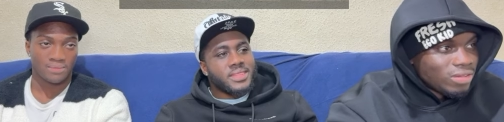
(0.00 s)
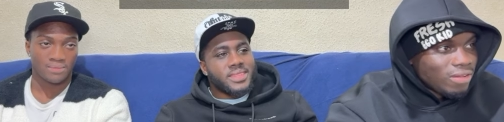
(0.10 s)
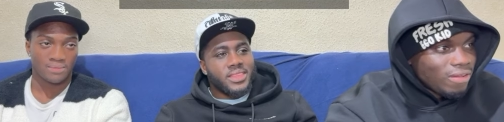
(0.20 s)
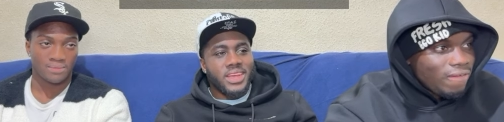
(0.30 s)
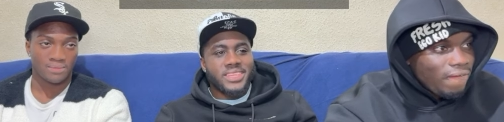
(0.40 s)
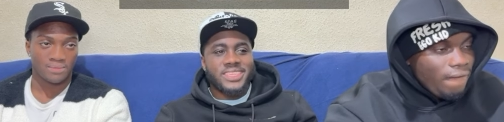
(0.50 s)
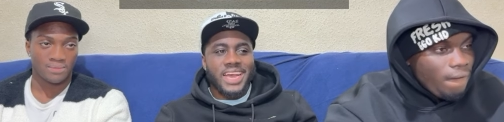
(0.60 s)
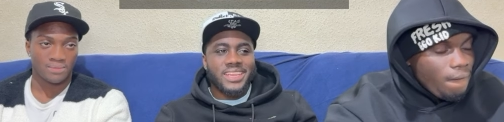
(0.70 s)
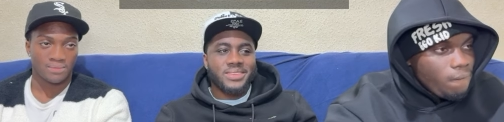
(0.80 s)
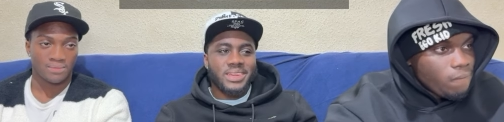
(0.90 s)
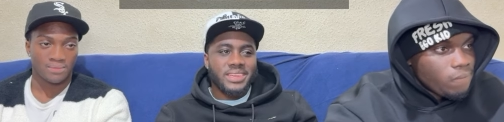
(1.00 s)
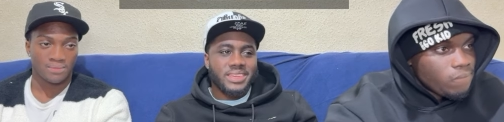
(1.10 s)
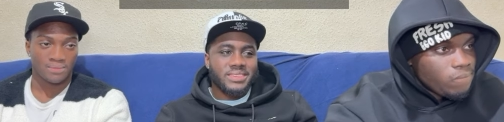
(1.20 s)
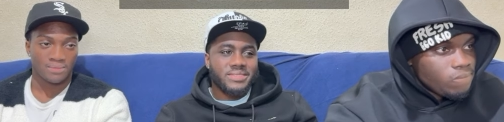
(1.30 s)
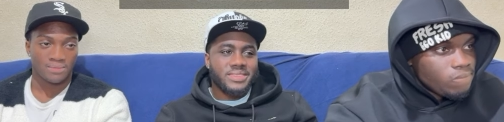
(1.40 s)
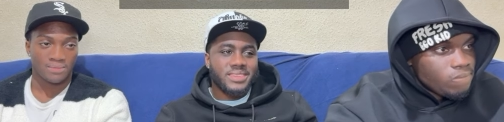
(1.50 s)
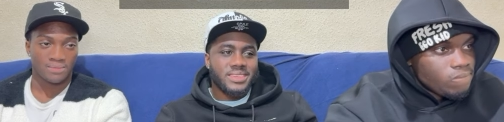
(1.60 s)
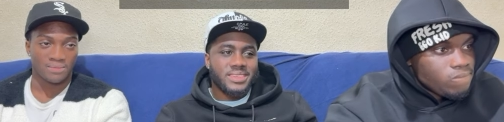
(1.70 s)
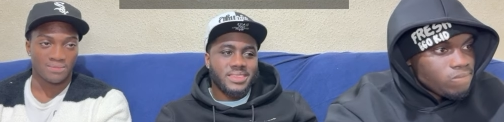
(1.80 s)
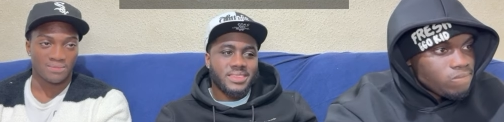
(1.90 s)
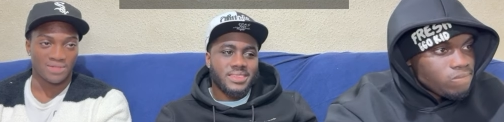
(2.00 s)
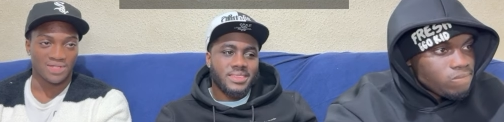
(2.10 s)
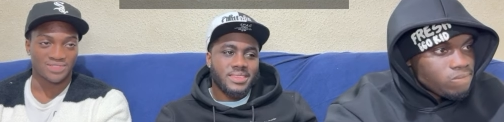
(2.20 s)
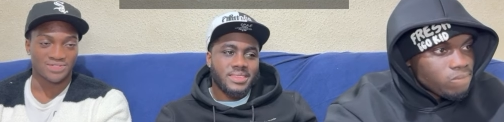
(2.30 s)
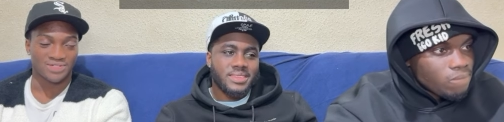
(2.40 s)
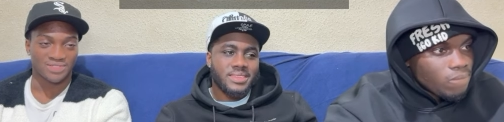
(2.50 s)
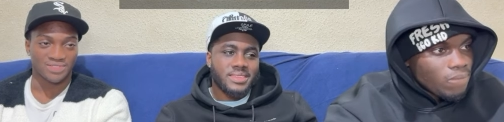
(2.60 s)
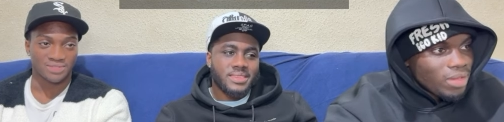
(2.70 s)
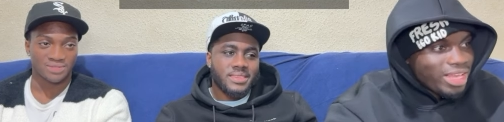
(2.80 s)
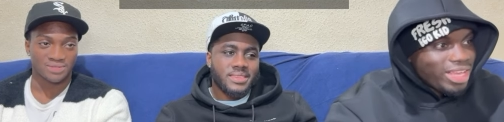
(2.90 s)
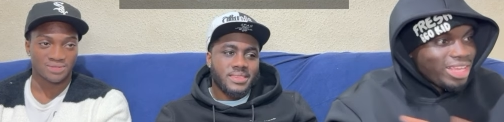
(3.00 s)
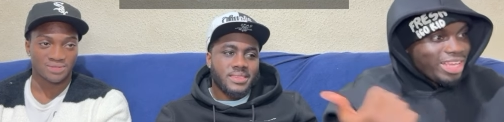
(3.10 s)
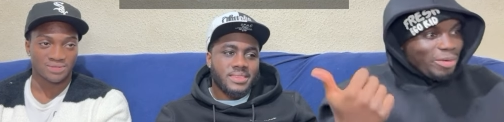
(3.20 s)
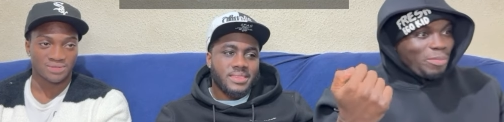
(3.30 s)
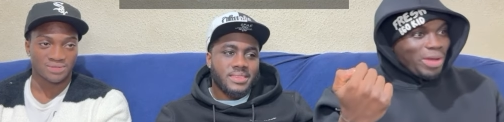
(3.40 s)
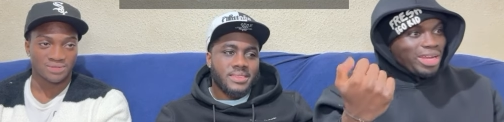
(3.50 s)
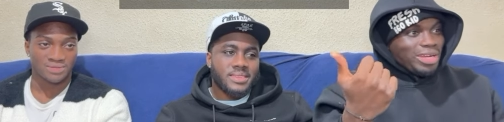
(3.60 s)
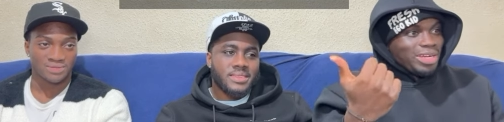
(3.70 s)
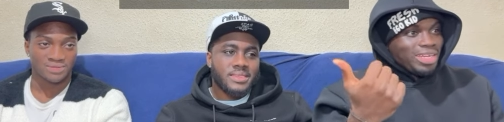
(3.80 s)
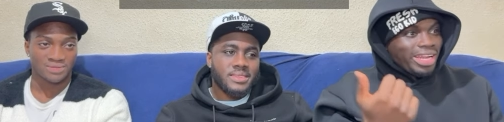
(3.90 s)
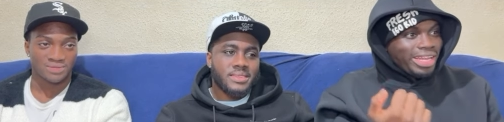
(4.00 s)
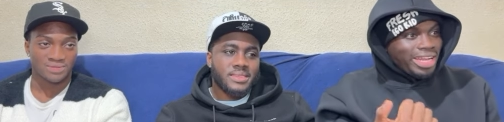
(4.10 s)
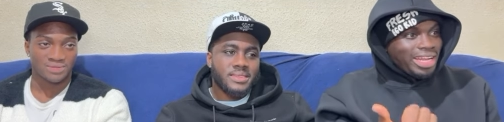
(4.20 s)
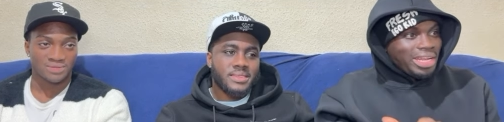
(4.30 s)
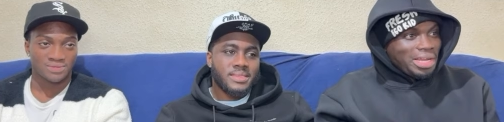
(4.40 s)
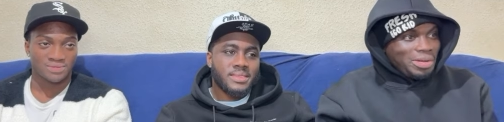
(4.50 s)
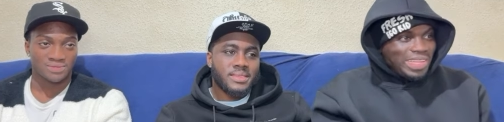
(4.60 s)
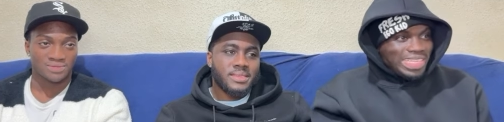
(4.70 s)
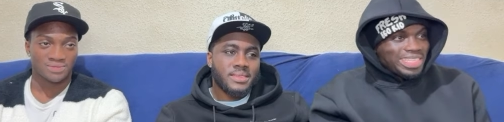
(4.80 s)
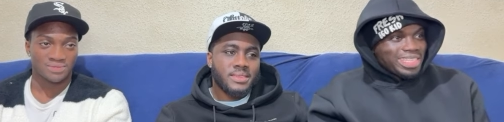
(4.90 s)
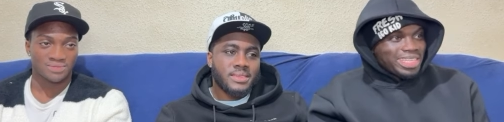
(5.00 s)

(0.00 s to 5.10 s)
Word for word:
Speaker 1: They know exactly where he lives. That's crazy. Grab a pen. Please.